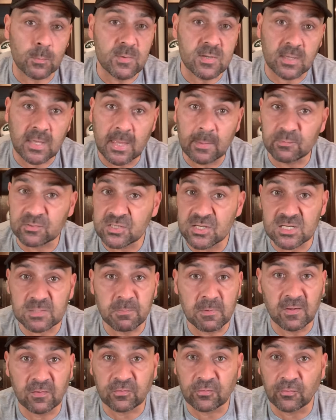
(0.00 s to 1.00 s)
became 6
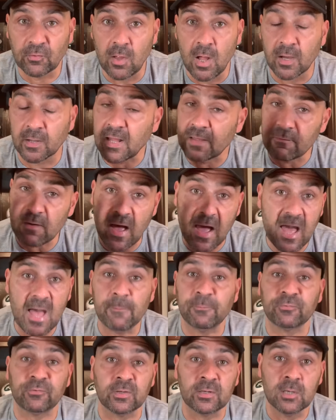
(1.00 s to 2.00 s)
minutes long and I have
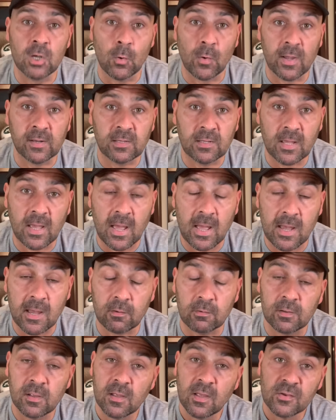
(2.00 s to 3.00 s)
absolutely no idea
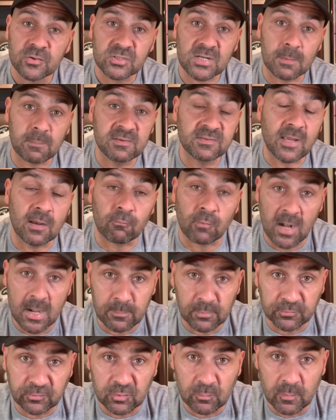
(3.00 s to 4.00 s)
how. So that means I
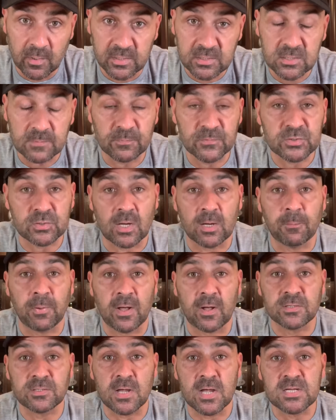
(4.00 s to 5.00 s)
rambled too much. So I
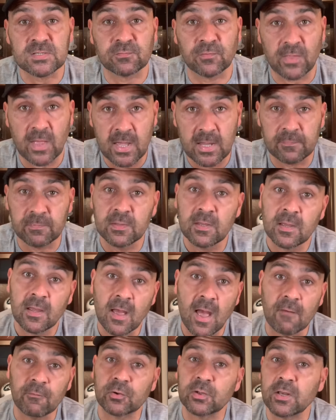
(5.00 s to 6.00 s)
apologize for that.
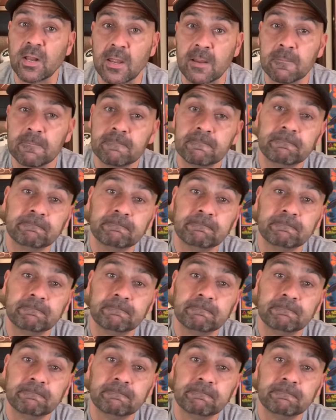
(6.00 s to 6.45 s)
Have a good day.